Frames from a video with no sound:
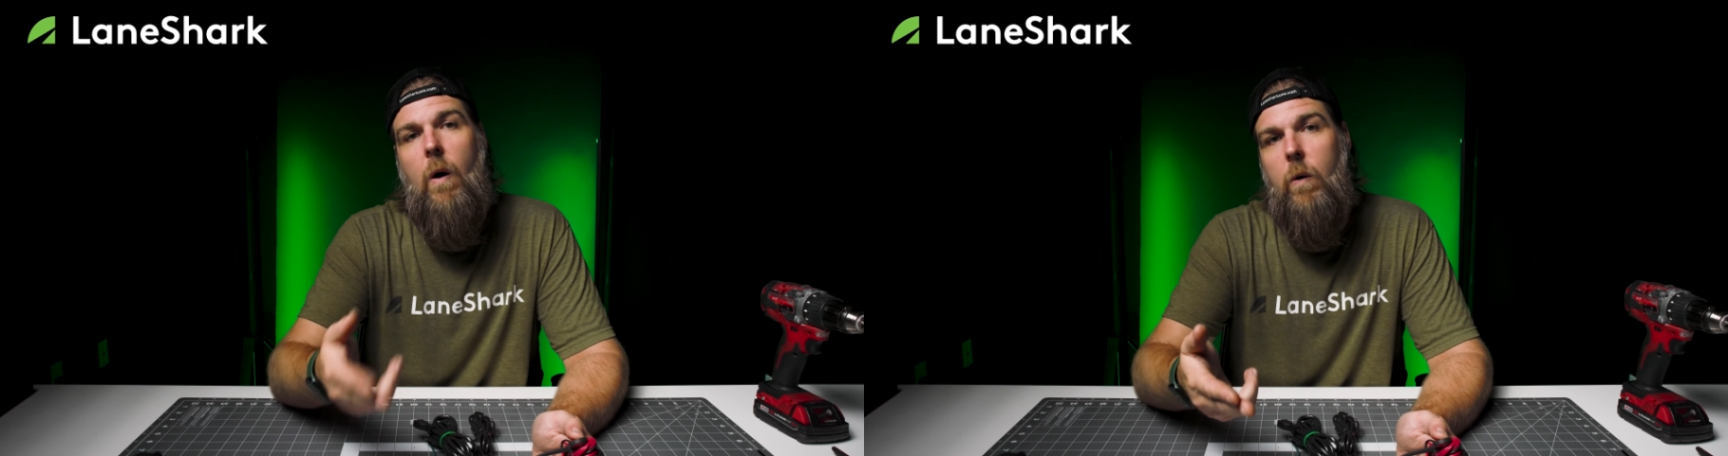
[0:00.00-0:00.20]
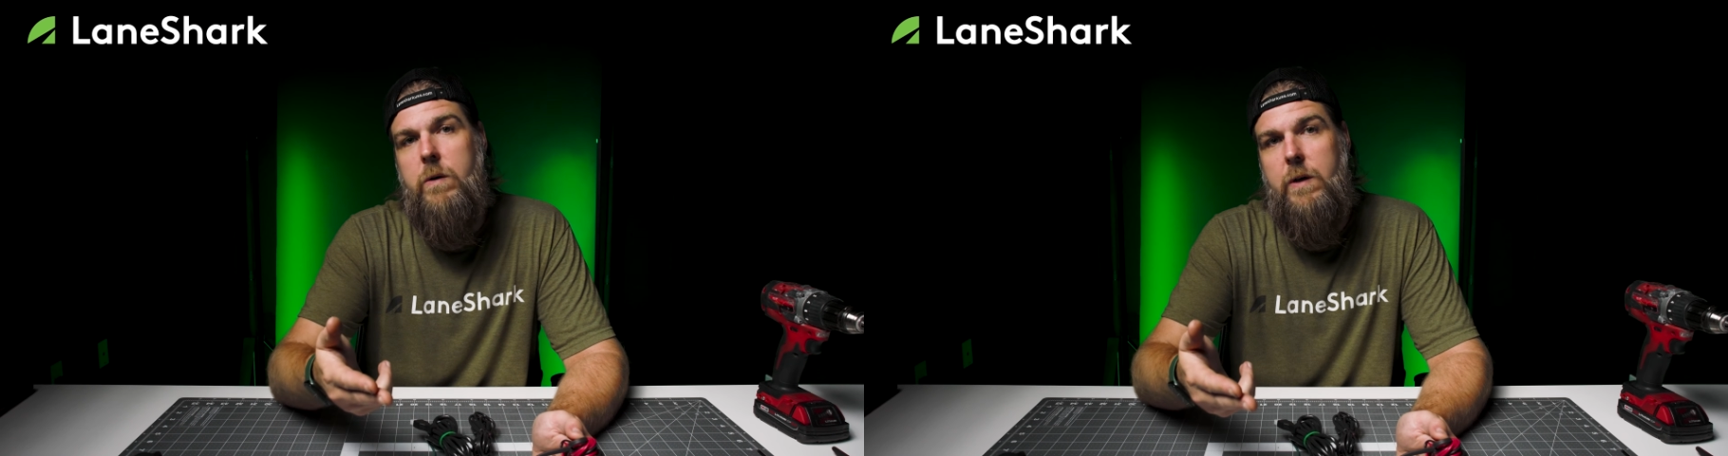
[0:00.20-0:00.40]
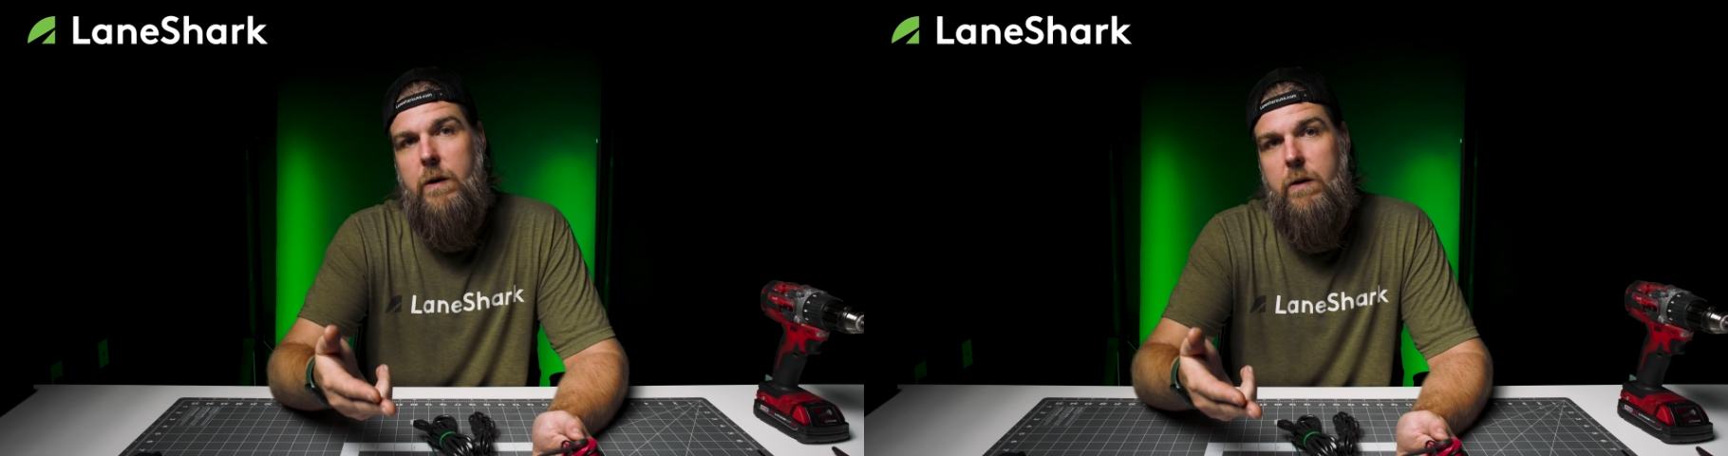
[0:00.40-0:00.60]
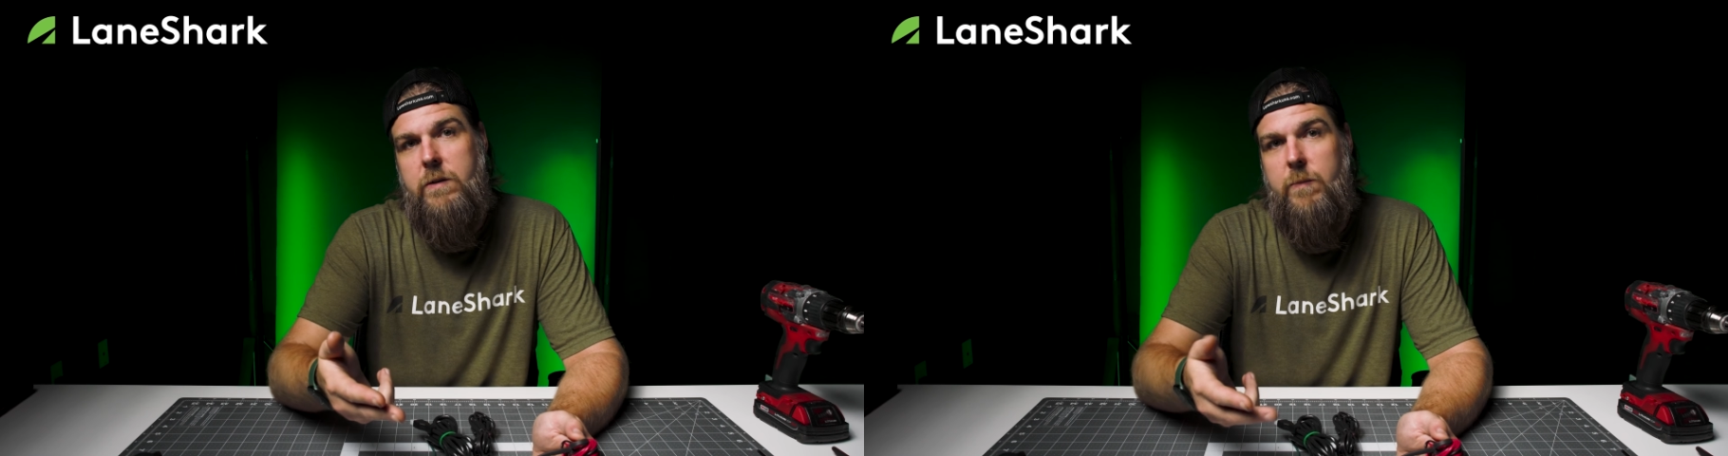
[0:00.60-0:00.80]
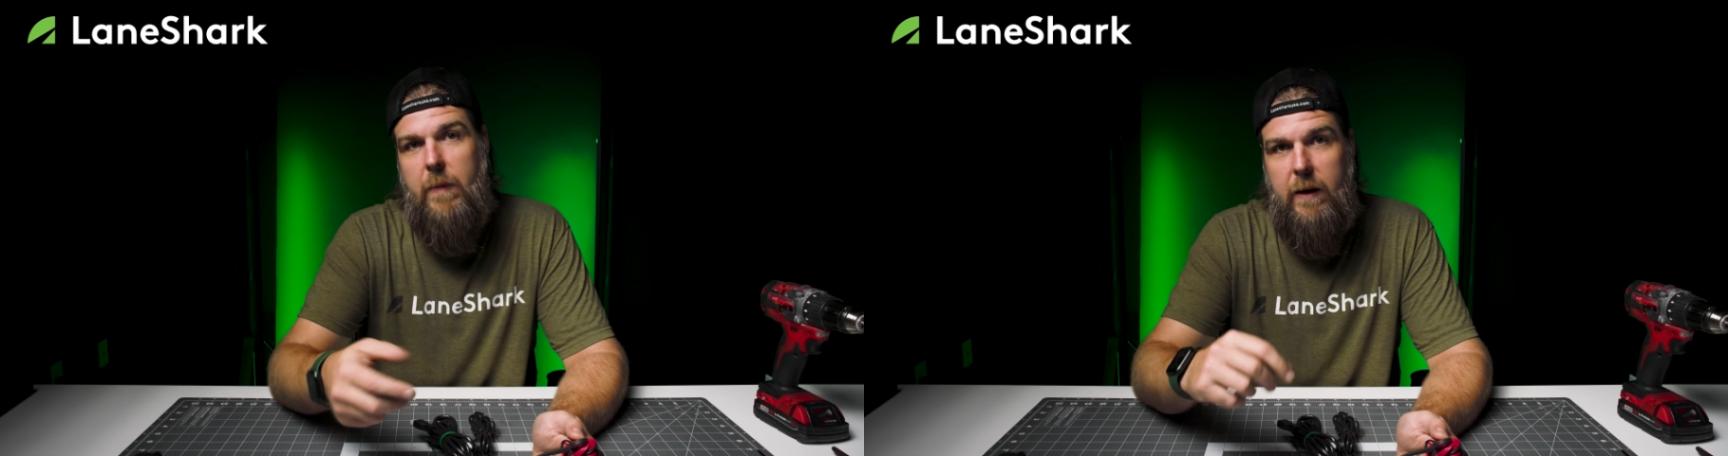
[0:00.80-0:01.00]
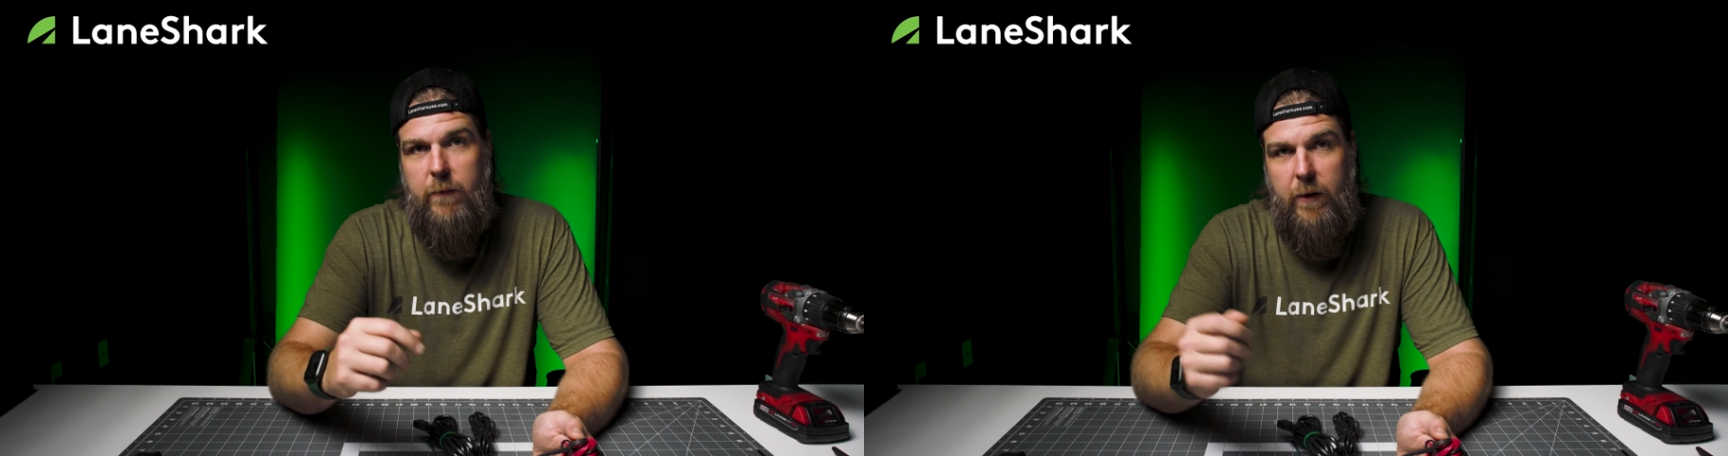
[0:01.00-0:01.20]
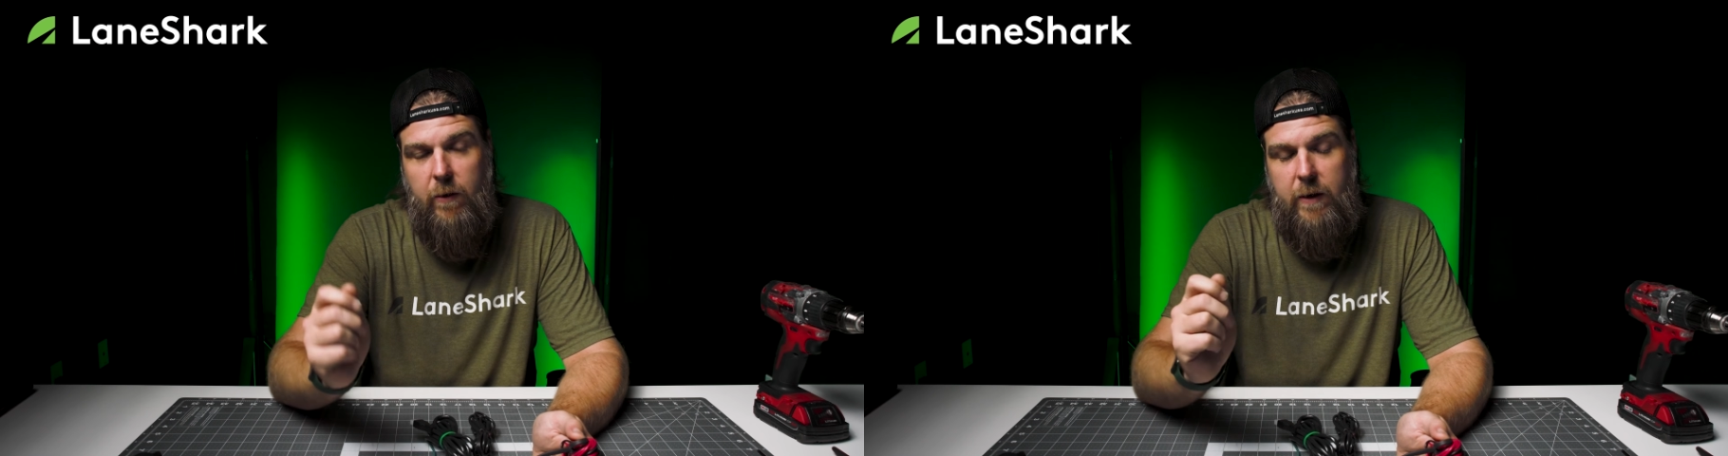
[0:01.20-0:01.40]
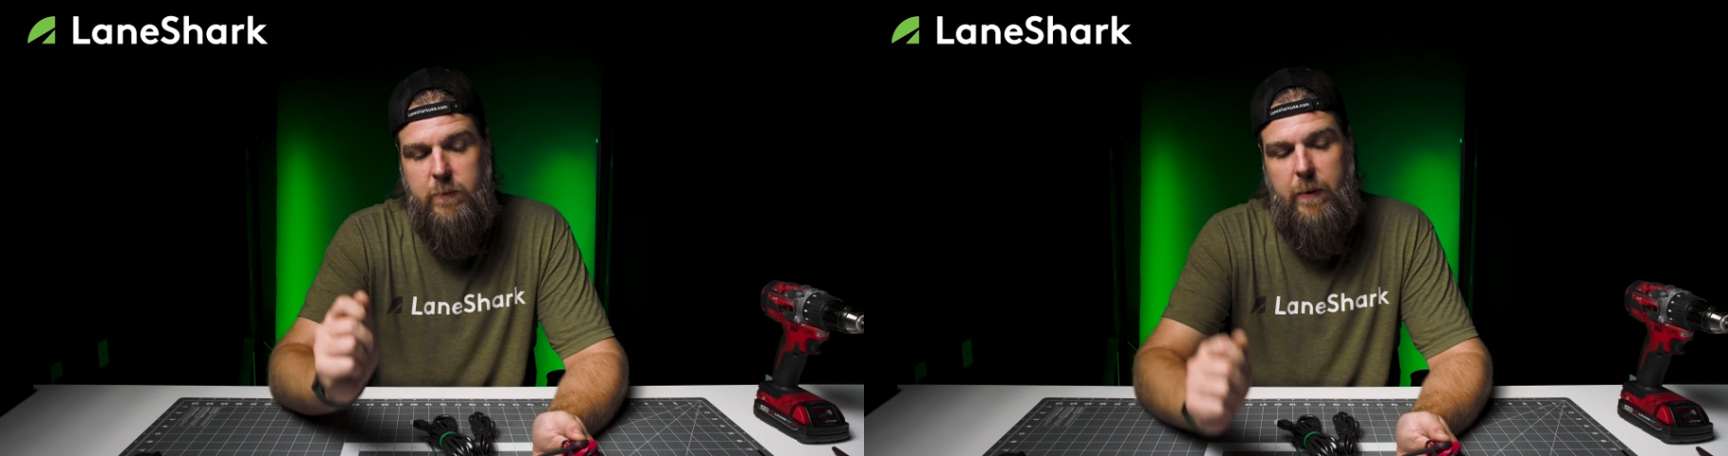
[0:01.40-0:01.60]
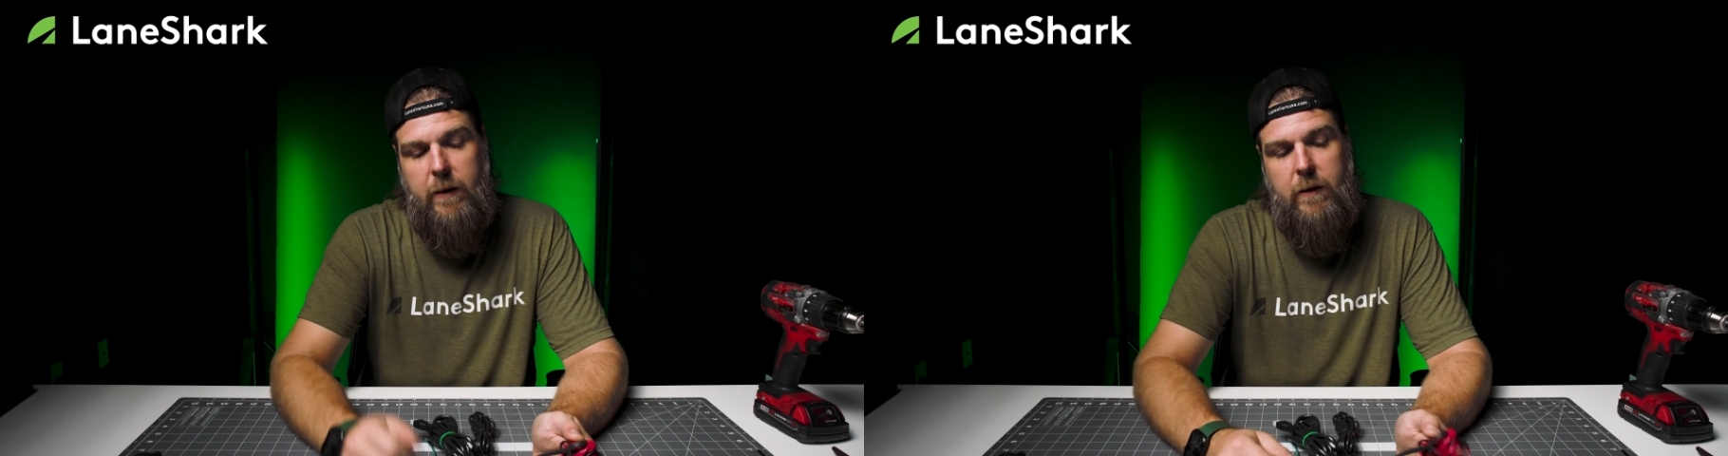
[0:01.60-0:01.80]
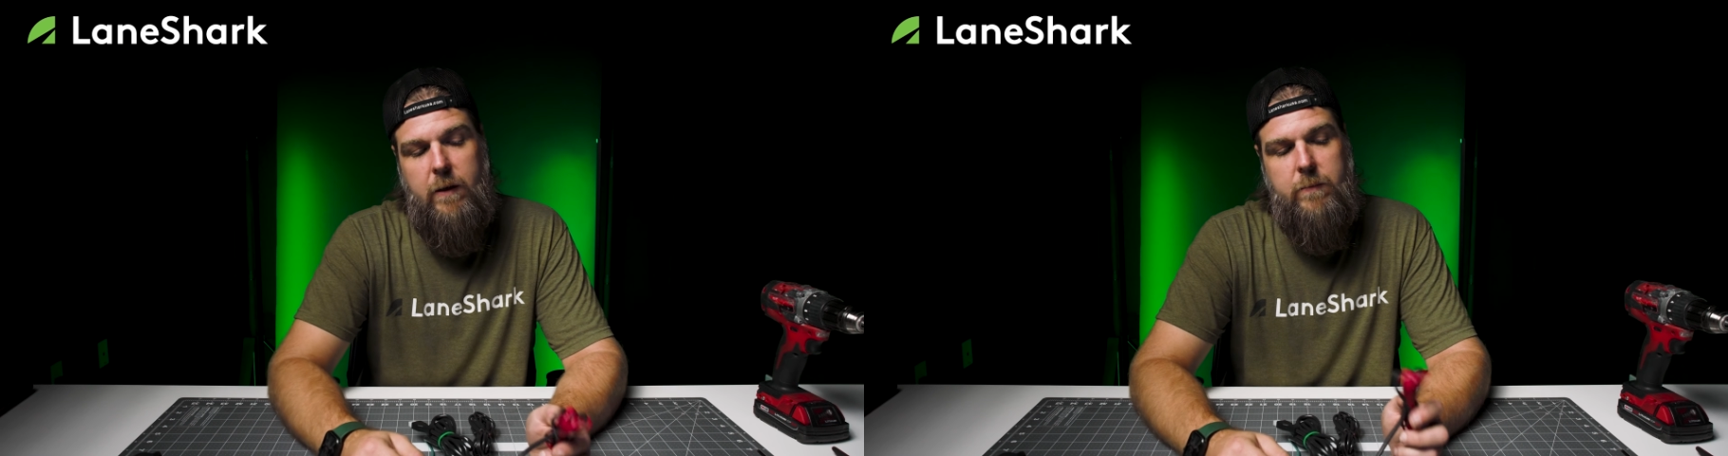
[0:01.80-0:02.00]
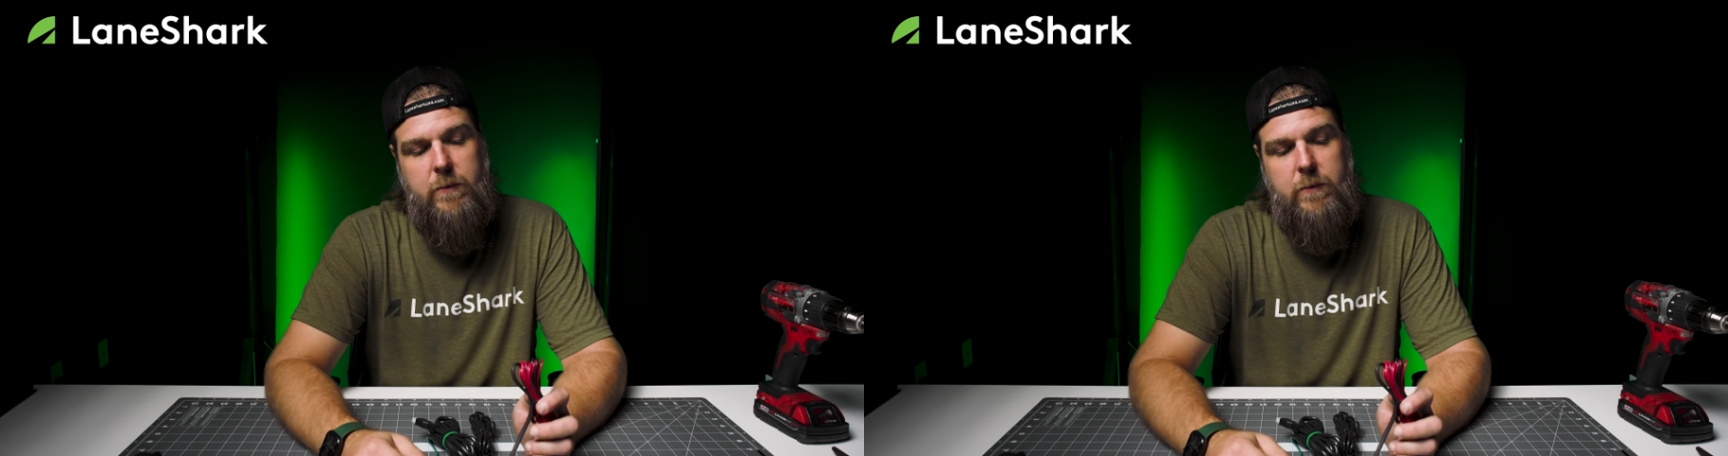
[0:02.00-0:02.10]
or it's going to hurt somebody if it cranks back up.